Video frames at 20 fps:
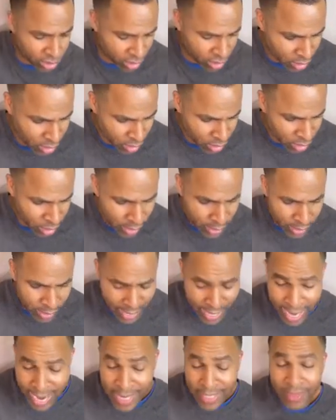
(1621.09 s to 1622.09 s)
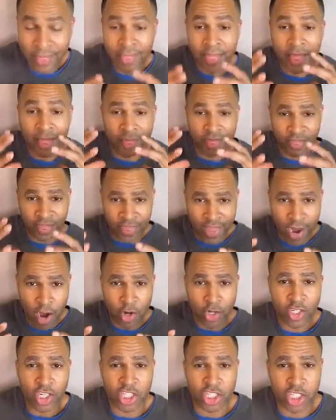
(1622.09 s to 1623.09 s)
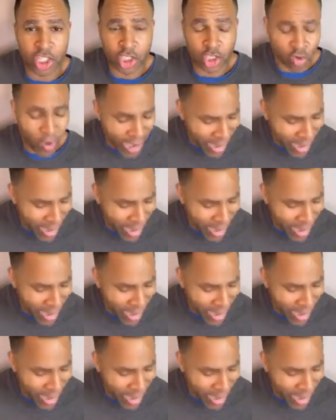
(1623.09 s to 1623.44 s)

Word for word: and their distraction